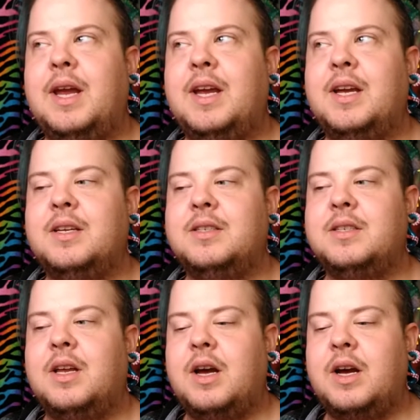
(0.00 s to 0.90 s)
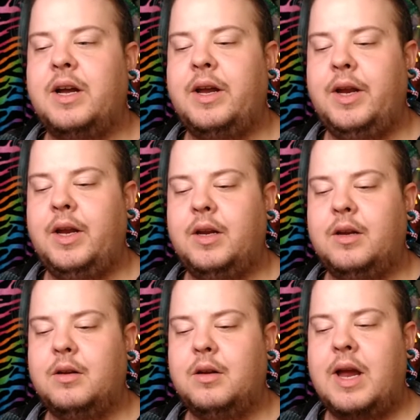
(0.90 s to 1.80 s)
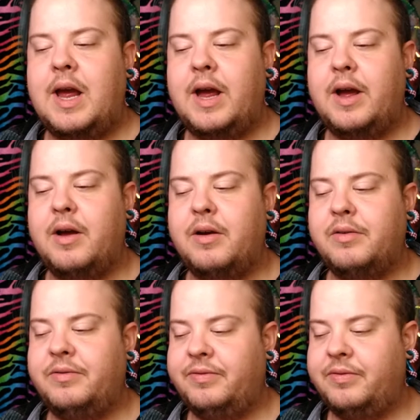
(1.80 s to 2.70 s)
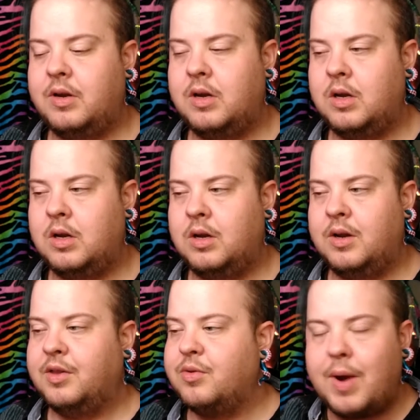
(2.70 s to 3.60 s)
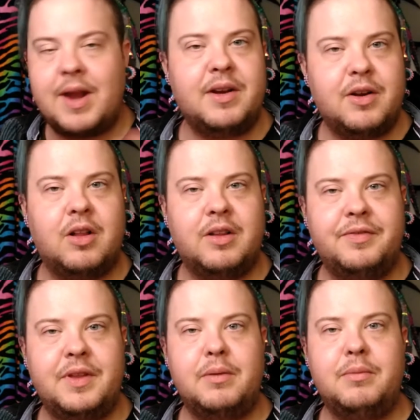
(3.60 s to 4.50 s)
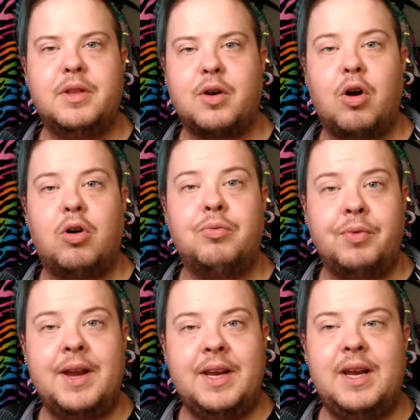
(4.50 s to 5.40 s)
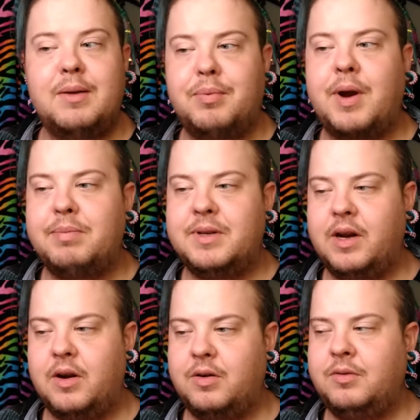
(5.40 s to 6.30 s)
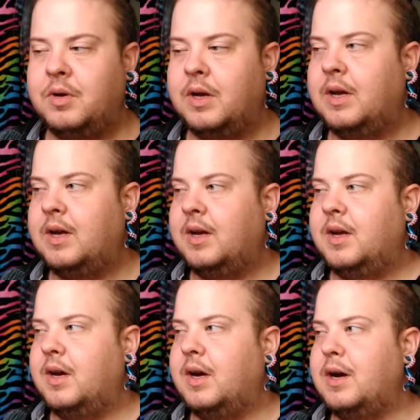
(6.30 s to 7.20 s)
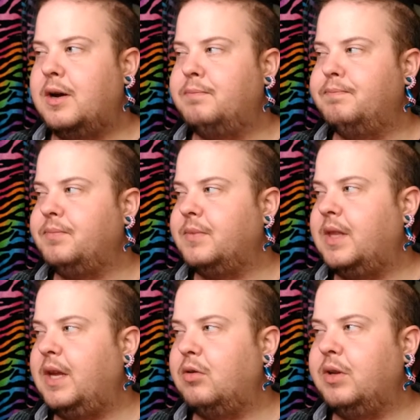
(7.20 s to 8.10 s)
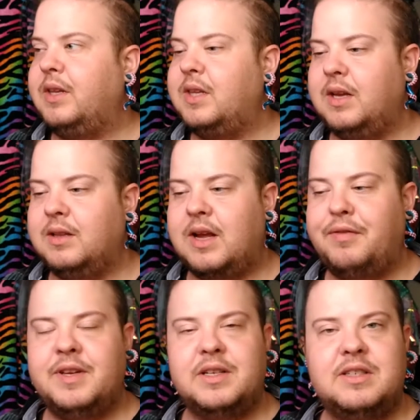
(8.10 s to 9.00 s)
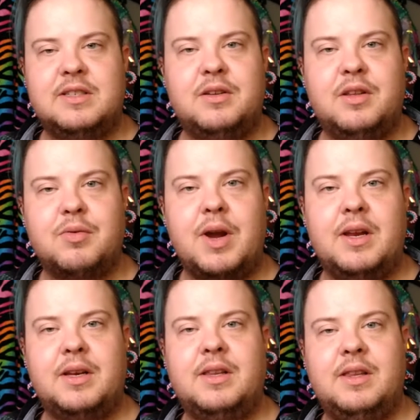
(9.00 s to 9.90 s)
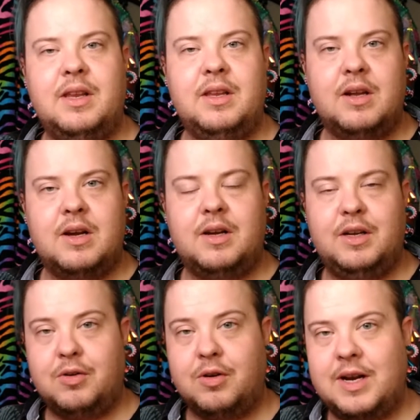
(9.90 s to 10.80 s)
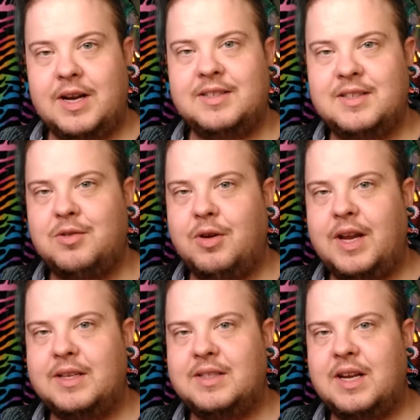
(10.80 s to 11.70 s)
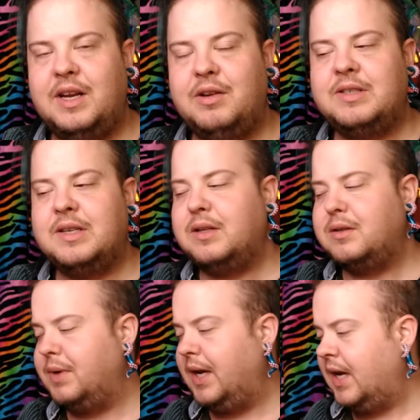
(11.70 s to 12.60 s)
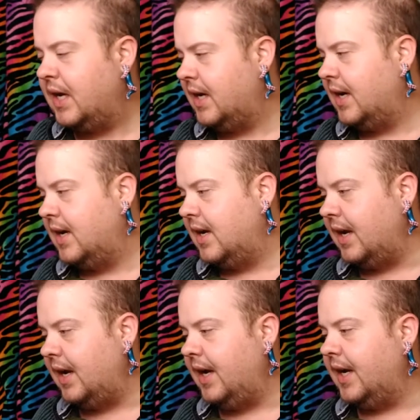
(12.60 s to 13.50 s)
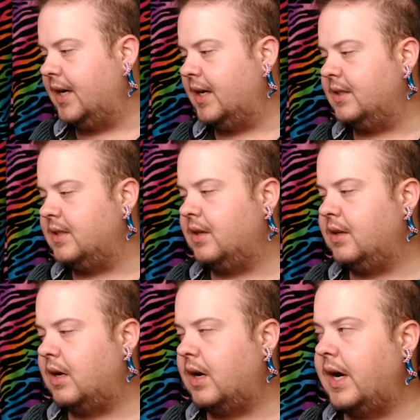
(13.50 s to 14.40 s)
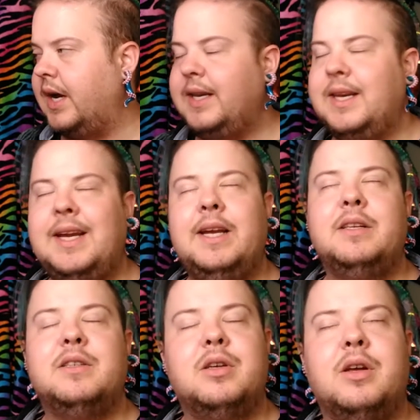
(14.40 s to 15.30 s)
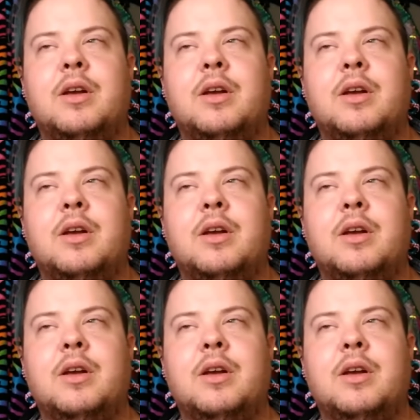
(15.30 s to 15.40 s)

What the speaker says: And I have threaded all of them. They're all ready and prepped to go. The only thing left is to thread your guys' cranes that you sent me. And I need...